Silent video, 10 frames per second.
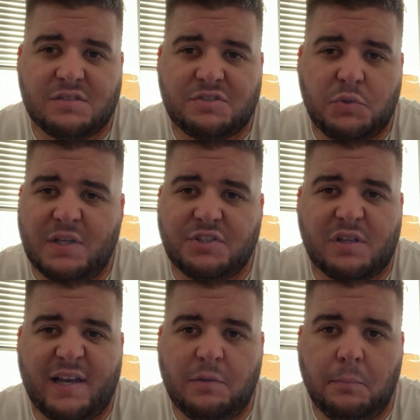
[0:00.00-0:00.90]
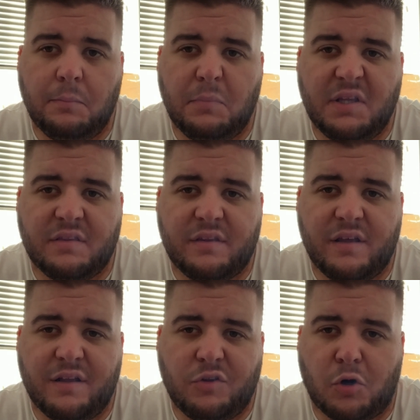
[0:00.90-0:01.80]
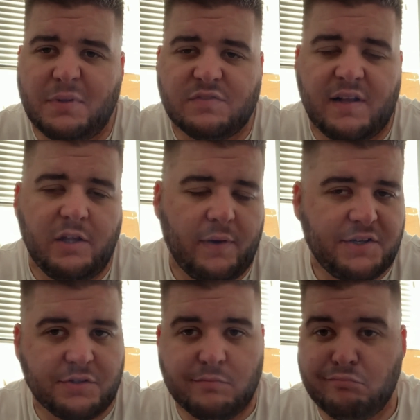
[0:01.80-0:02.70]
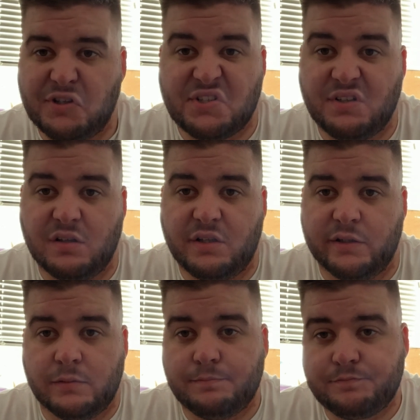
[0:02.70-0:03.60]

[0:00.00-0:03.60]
soon as United meet the Dortmund's valuation, it's a done deal.